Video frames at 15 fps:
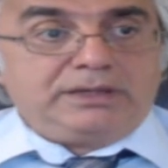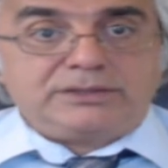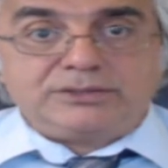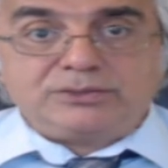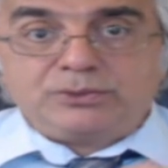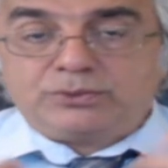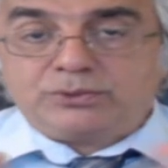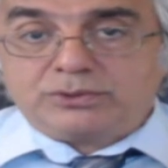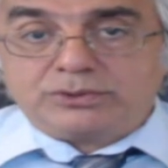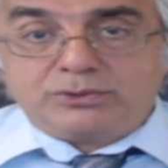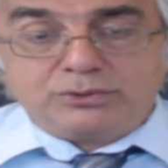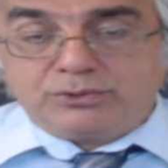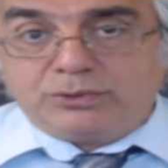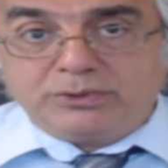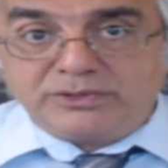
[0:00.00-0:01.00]

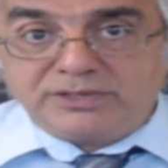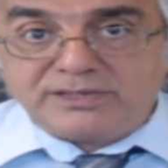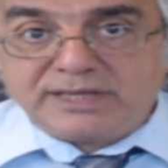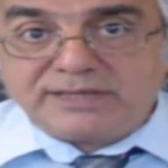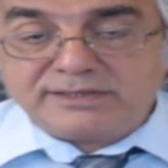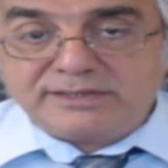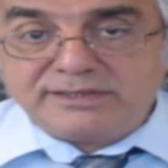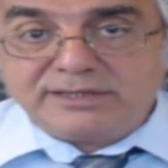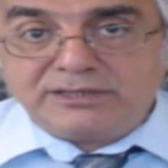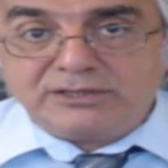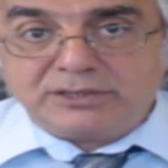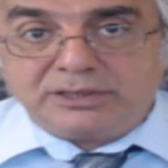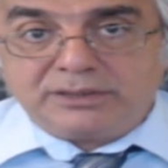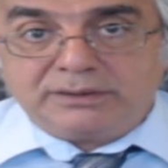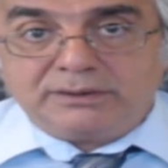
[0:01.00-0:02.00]
social
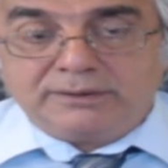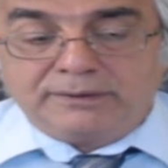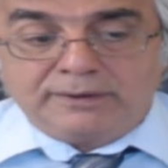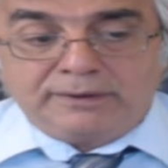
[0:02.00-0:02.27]
distanciation